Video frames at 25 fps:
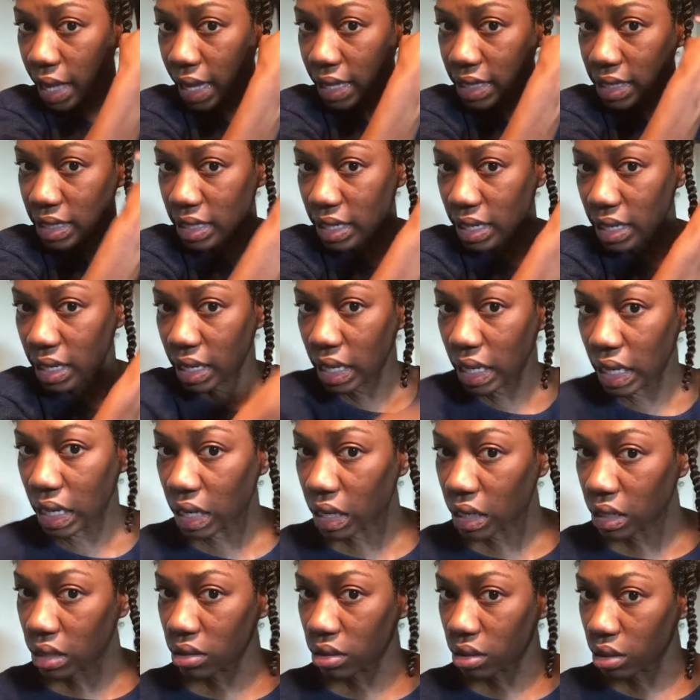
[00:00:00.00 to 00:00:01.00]
that's the
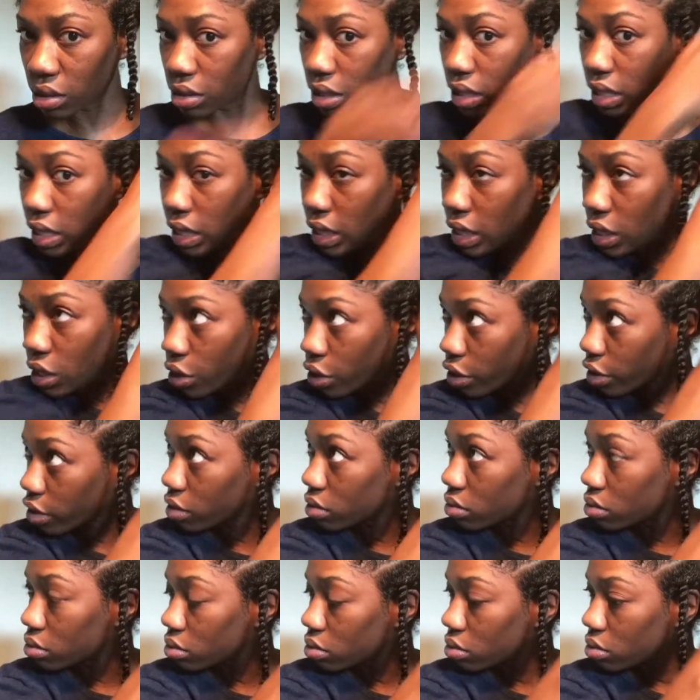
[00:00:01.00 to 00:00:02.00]
neatest
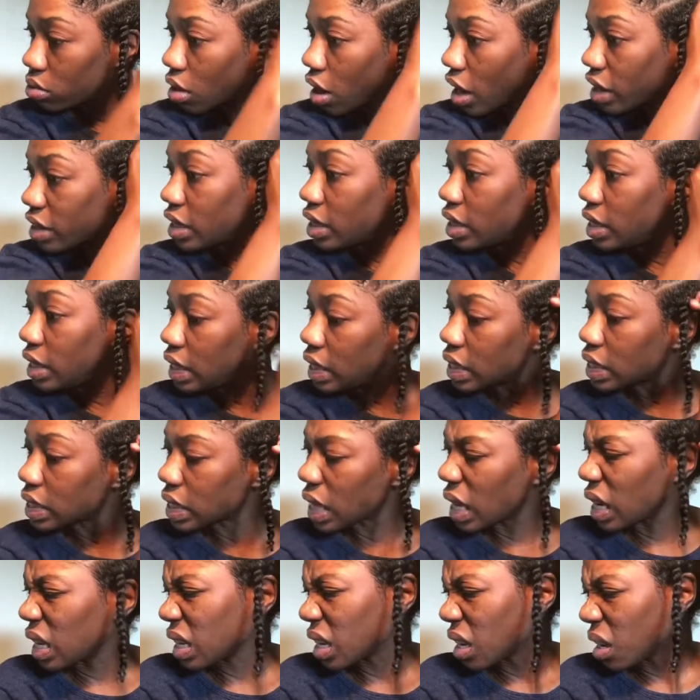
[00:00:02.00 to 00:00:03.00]

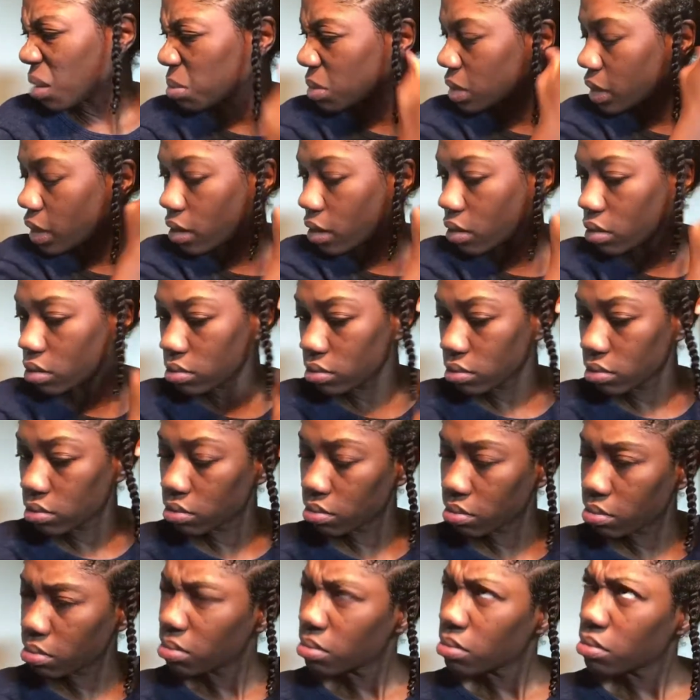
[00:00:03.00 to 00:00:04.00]
that it comes out.
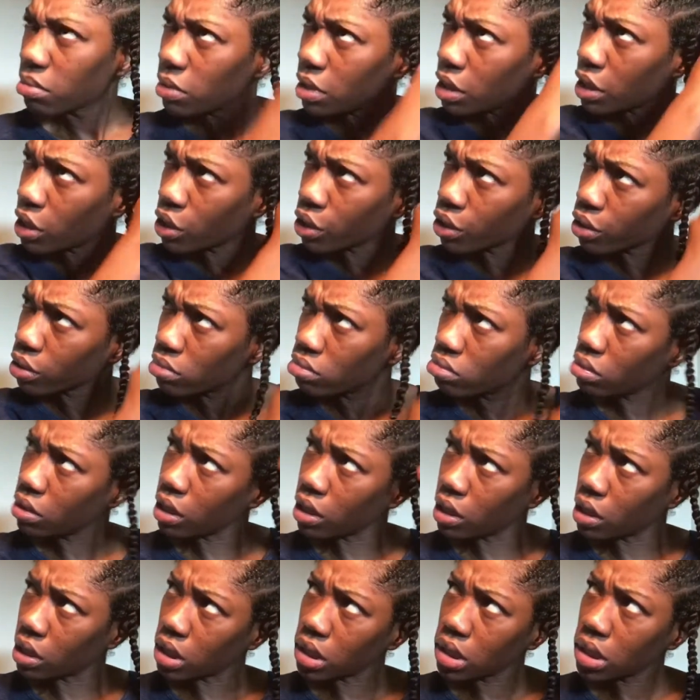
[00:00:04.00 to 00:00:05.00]

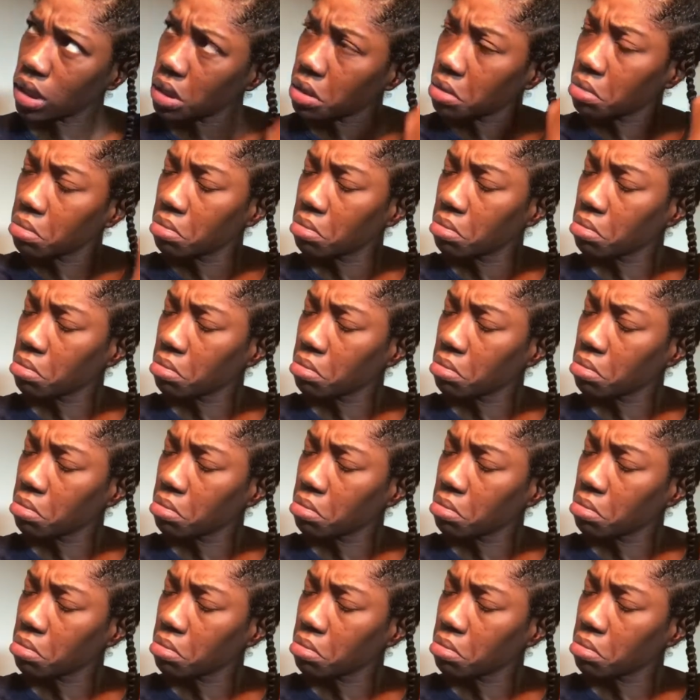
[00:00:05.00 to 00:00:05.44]
Neatest.